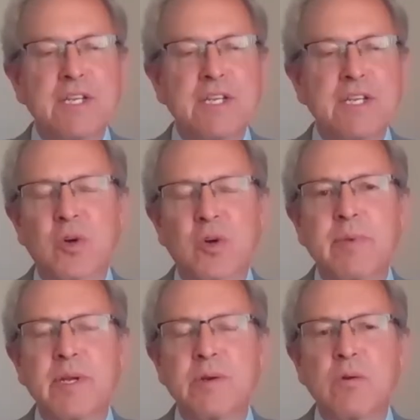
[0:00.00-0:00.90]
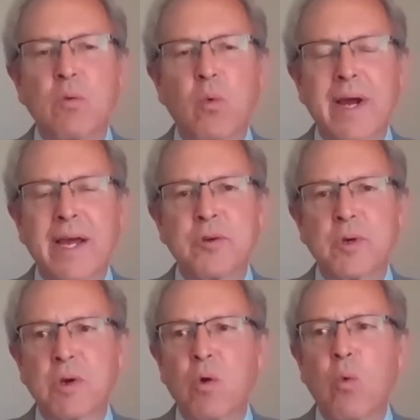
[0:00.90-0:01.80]
determine
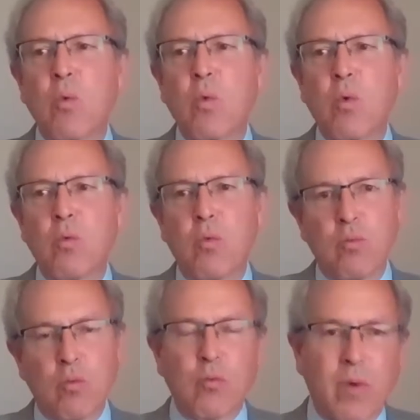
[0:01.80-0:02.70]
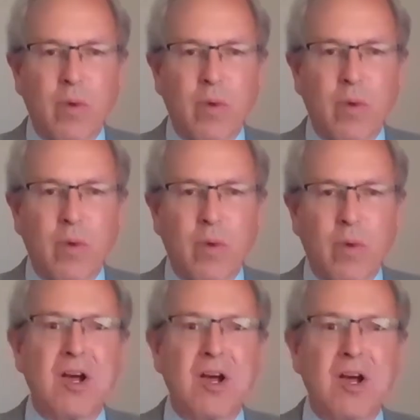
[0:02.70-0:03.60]
whether what broadly
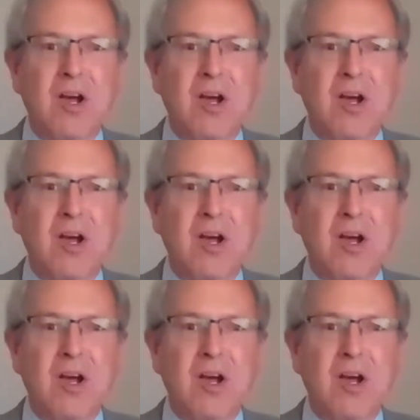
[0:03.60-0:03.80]
calling